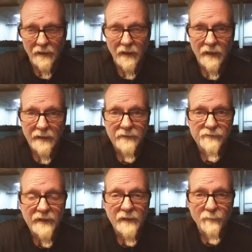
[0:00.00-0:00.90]

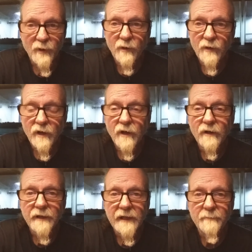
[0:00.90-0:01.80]
let's say,
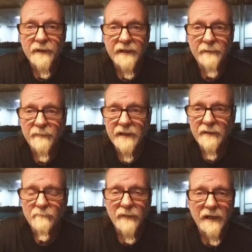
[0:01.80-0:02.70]
prolong an
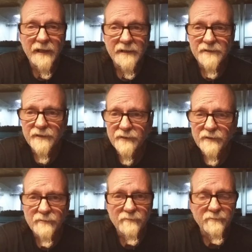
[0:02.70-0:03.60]
epidemic by just
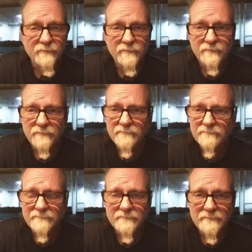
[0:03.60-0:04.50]

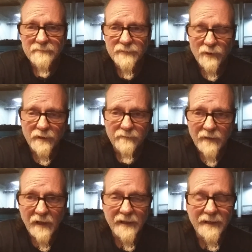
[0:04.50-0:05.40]
sort
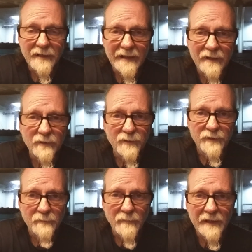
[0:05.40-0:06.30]
of cutting down
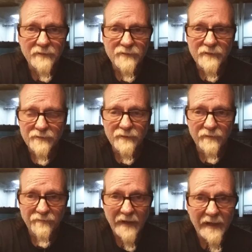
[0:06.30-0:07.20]
on the mites that
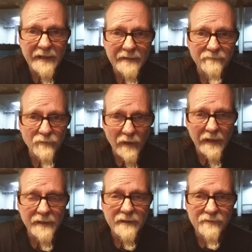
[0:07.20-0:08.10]
survive
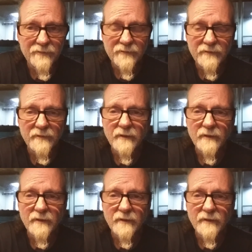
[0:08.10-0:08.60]
dryness